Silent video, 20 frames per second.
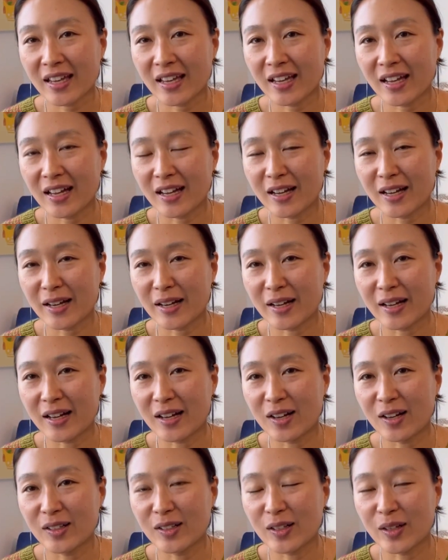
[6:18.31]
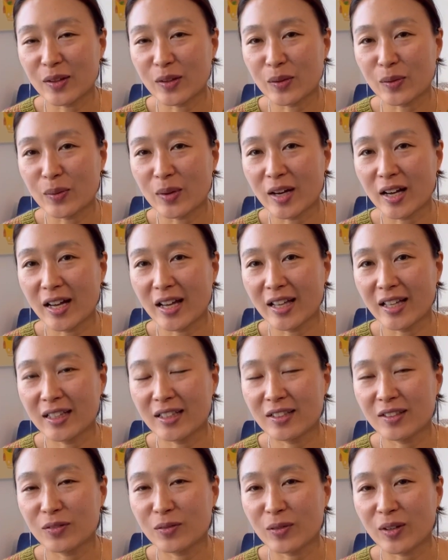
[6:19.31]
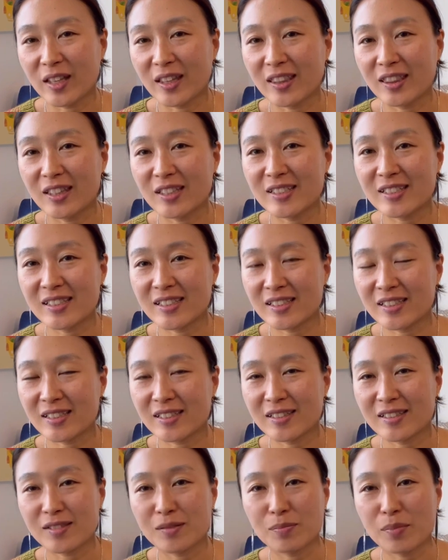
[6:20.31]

another one with this,